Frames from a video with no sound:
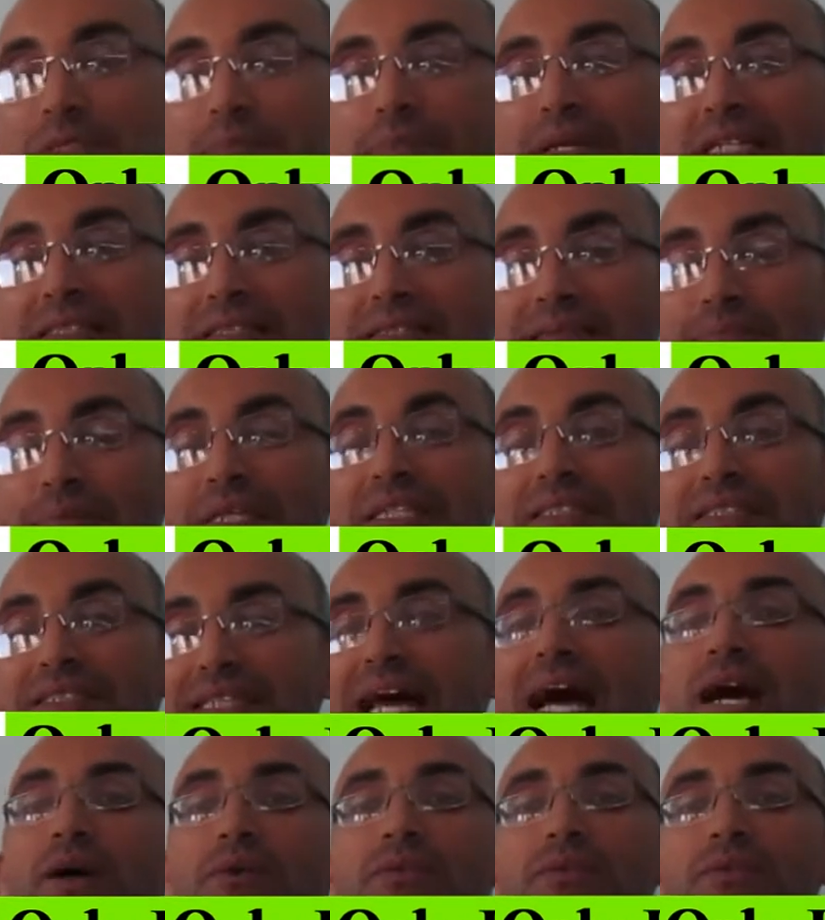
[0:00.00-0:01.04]
the past means
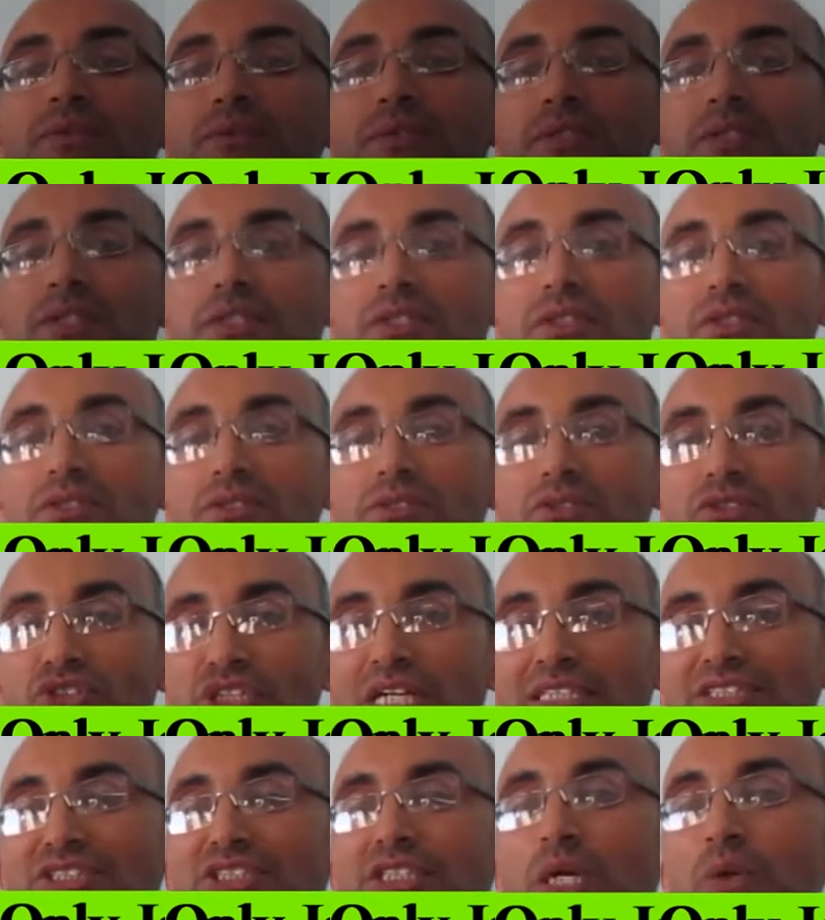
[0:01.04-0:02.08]
now.
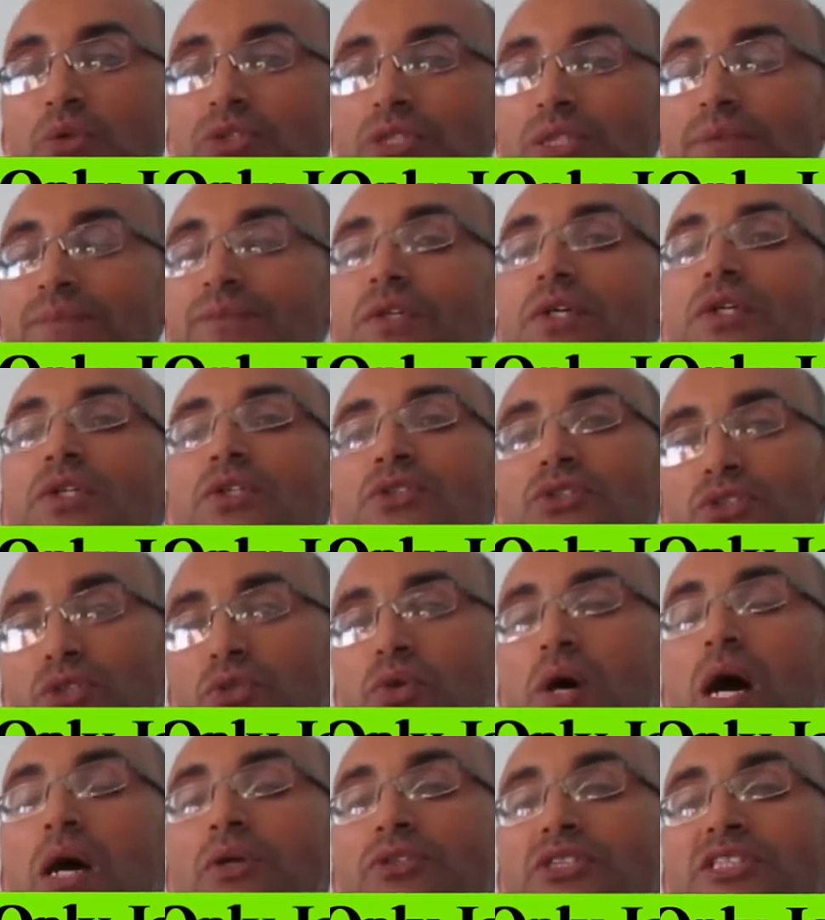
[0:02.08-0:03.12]
Just chosen to
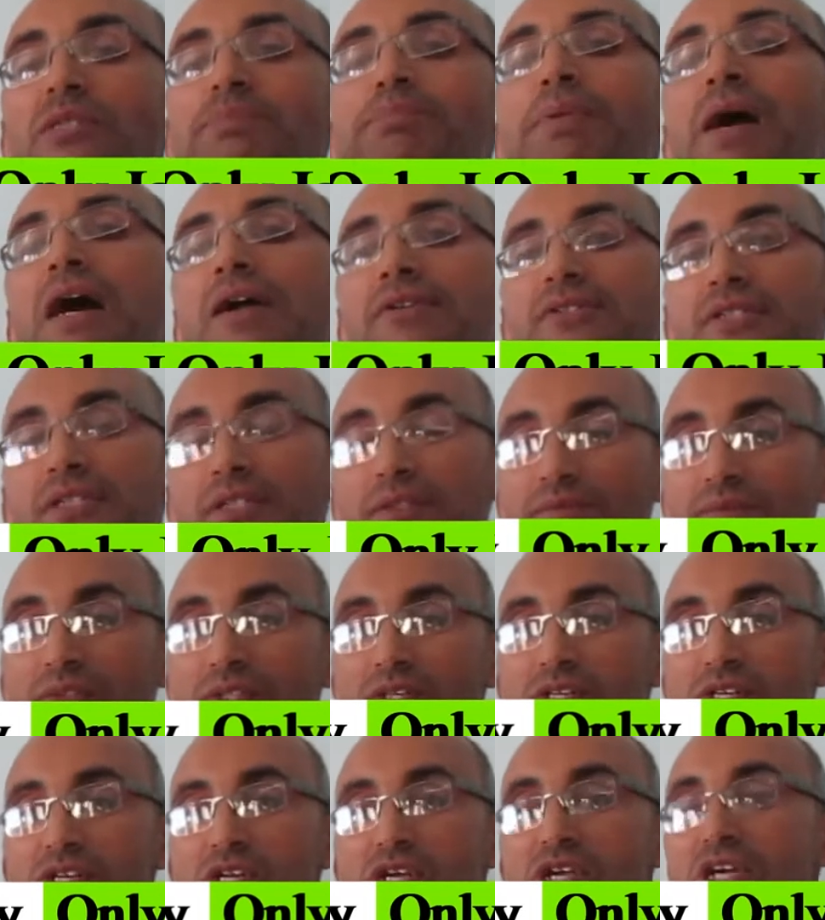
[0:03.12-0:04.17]
host the party.
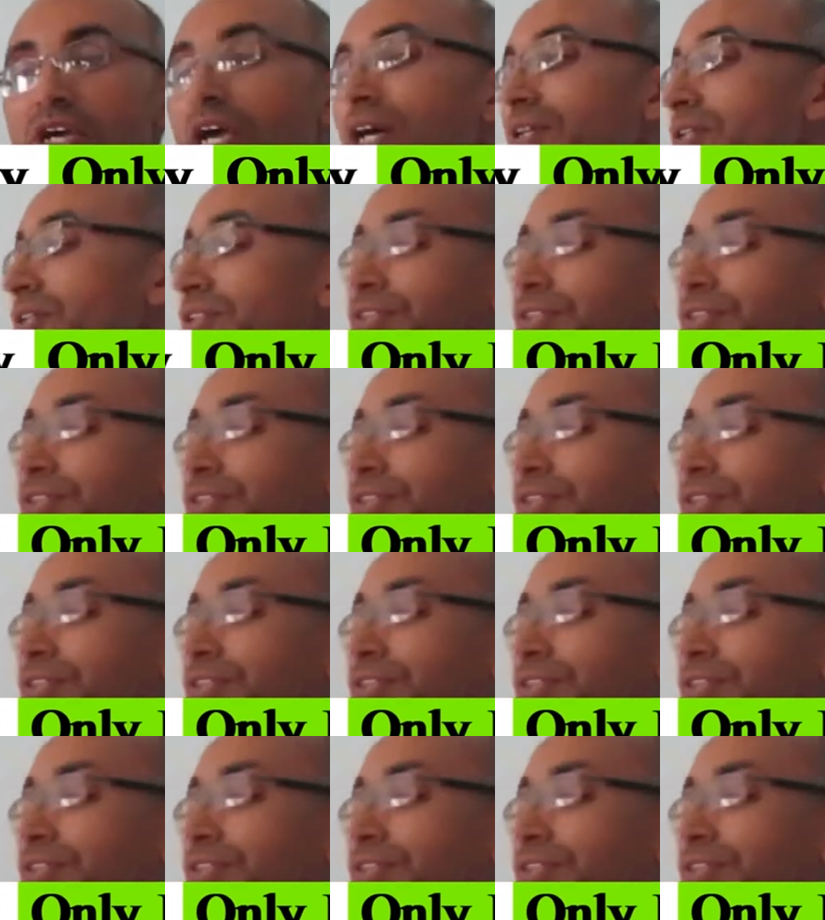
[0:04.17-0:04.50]
And the